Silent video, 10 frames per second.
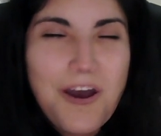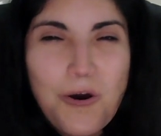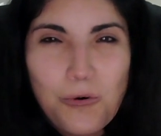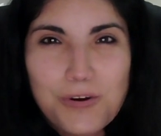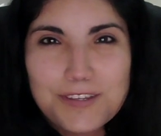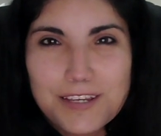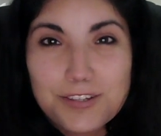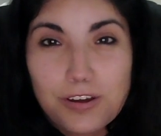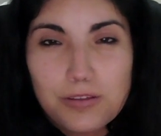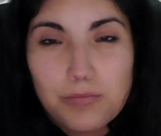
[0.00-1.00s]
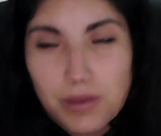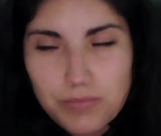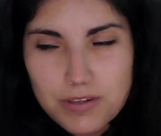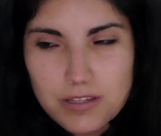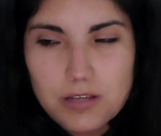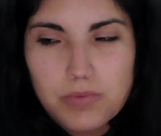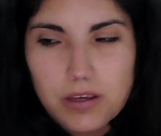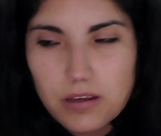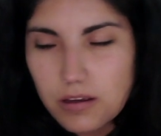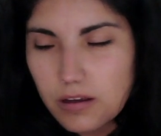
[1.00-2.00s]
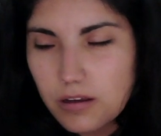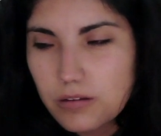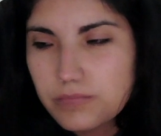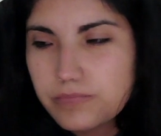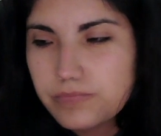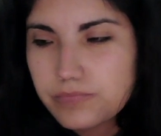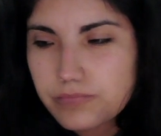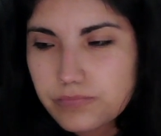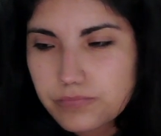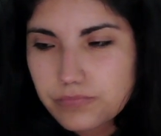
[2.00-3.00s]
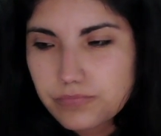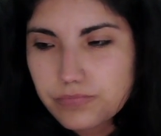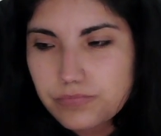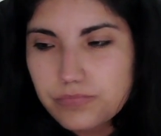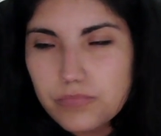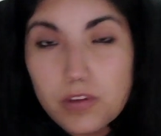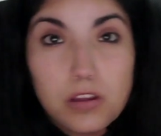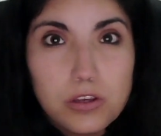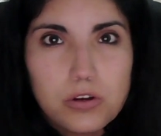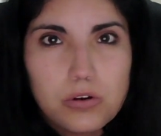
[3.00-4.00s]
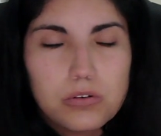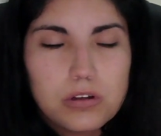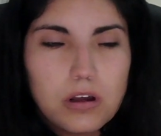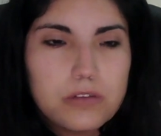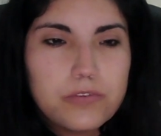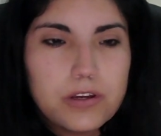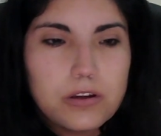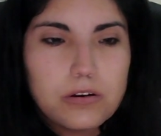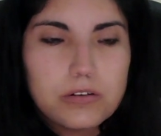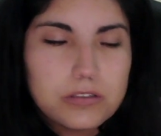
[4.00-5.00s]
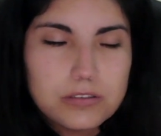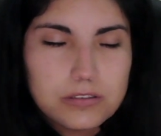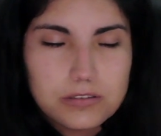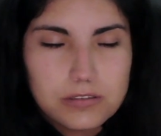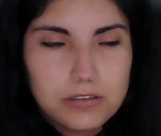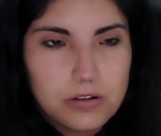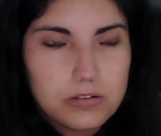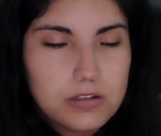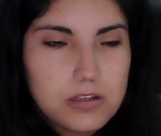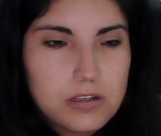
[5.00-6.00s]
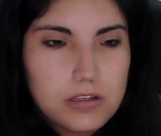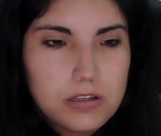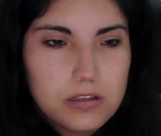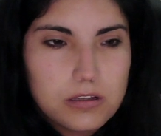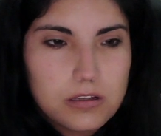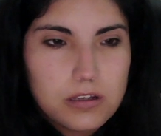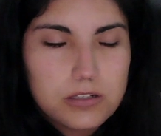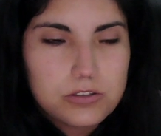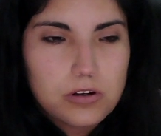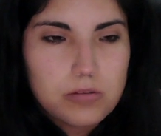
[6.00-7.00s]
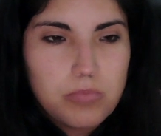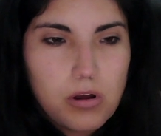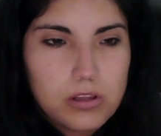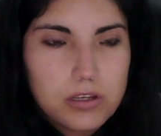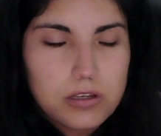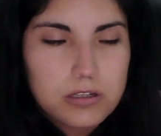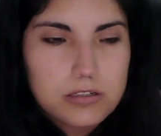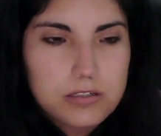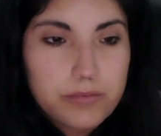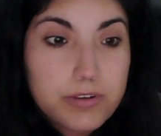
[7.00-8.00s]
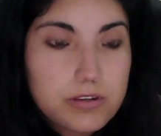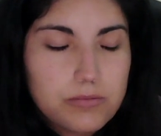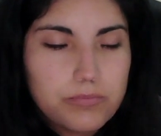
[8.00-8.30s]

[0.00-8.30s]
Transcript: Once I saw the baby sleeping, on video, it was just, I just started bawling because I miss him.